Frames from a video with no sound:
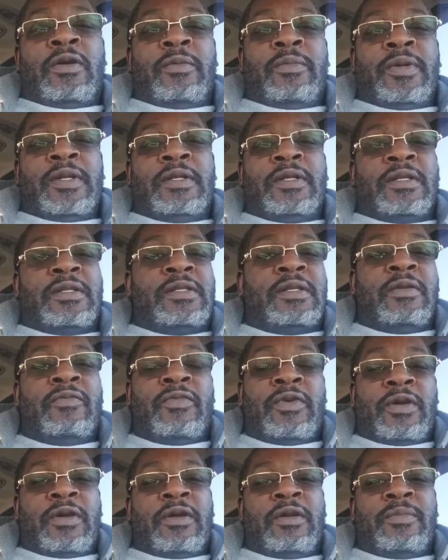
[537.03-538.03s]
be
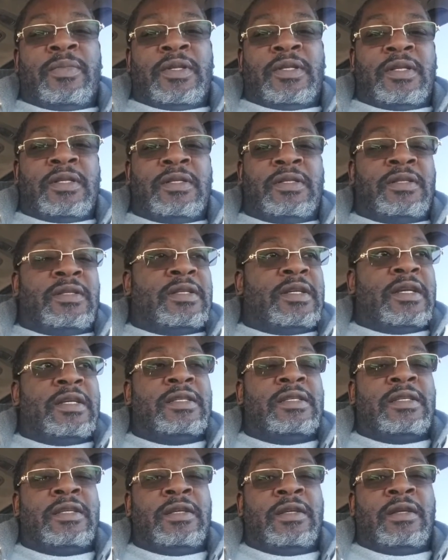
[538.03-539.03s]

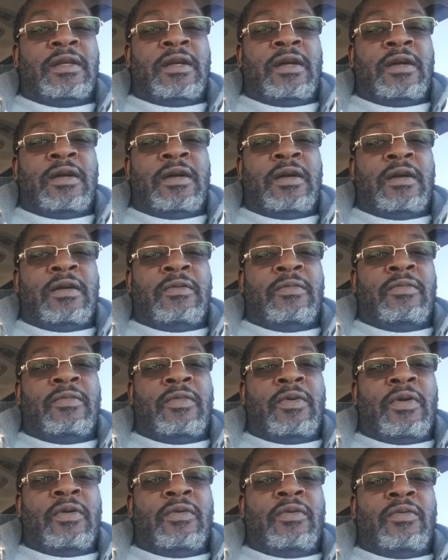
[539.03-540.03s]
discussing
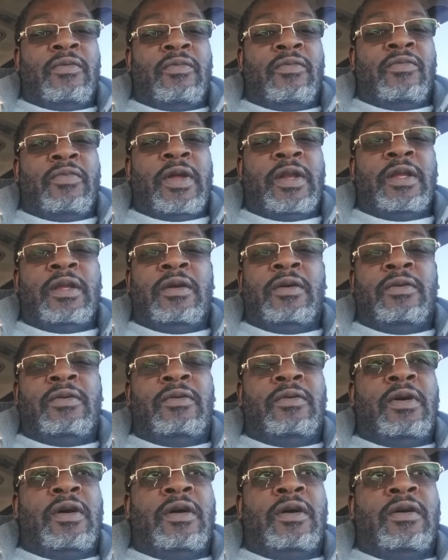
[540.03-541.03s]

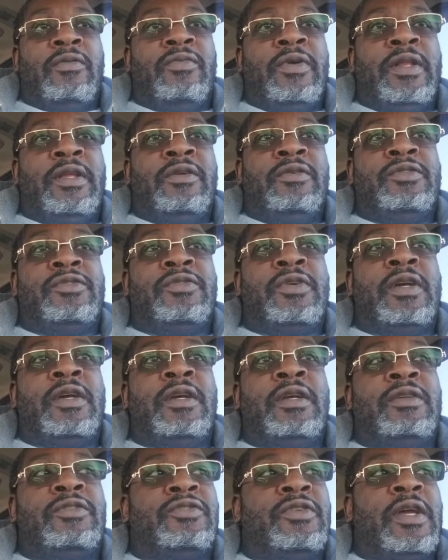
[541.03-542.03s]
radio
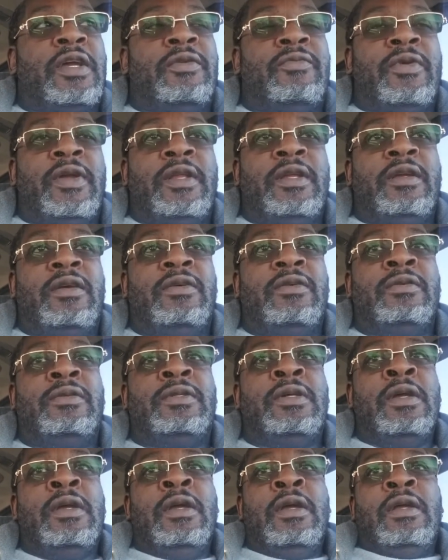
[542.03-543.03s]
drag radios
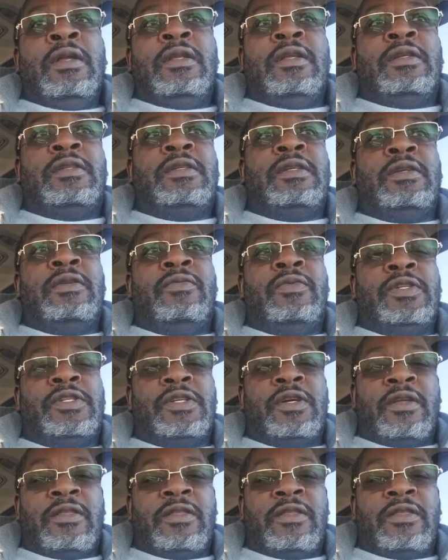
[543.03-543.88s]
to see what y'all